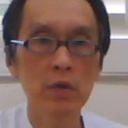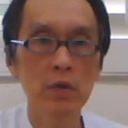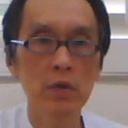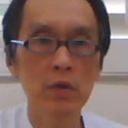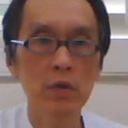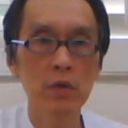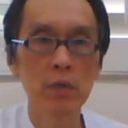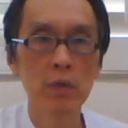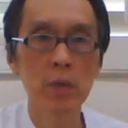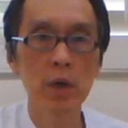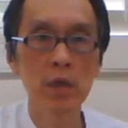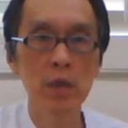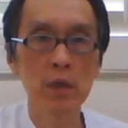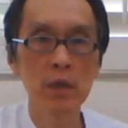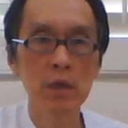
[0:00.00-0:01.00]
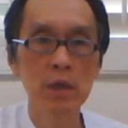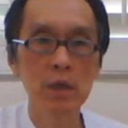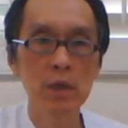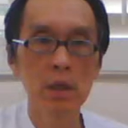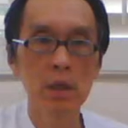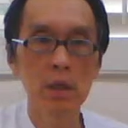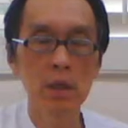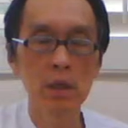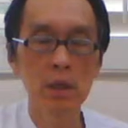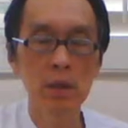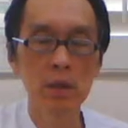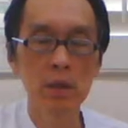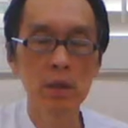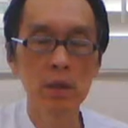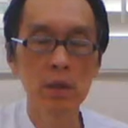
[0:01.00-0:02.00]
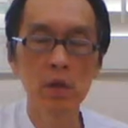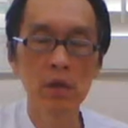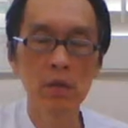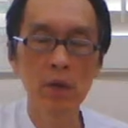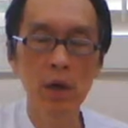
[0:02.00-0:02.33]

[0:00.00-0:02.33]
so that your body is in a more